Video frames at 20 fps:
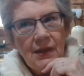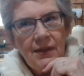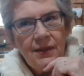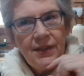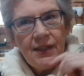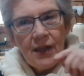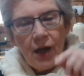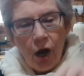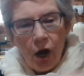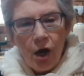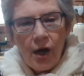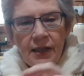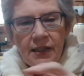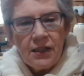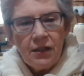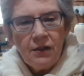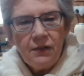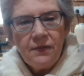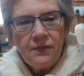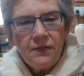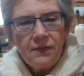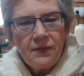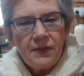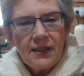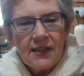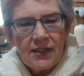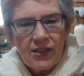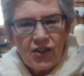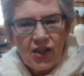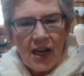The idea of
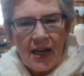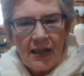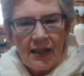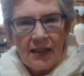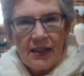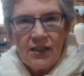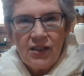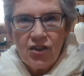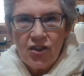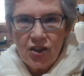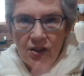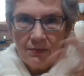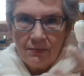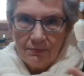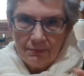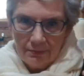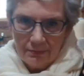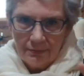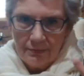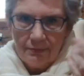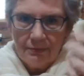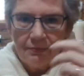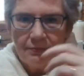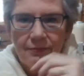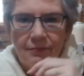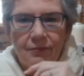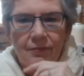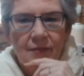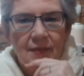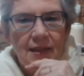this challenge
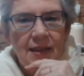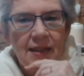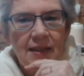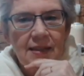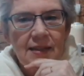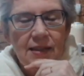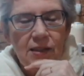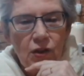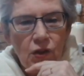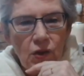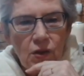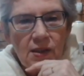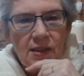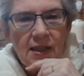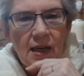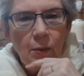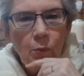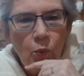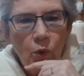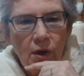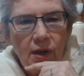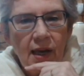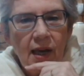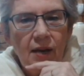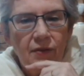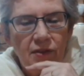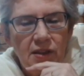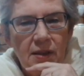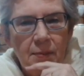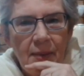is to use up what you
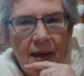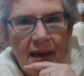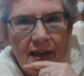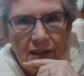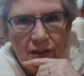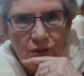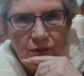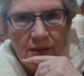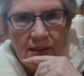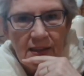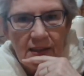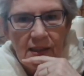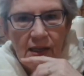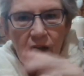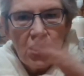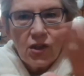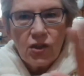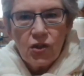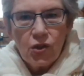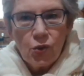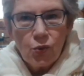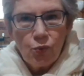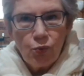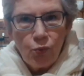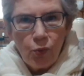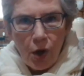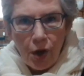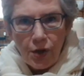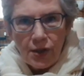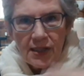have in your pantry, to
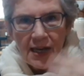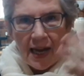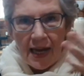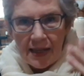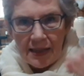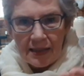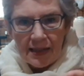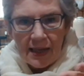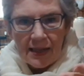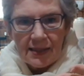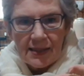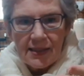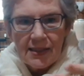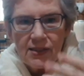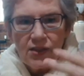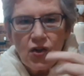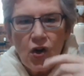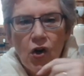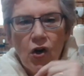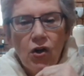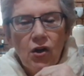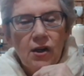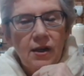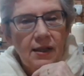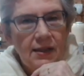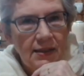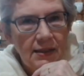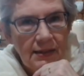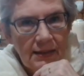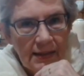rotate that stock
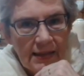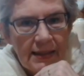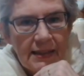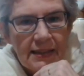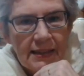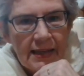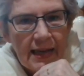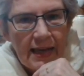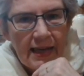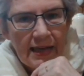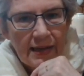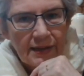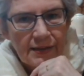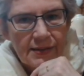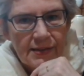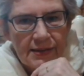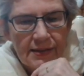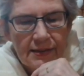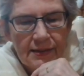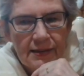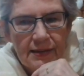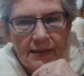and clean it out.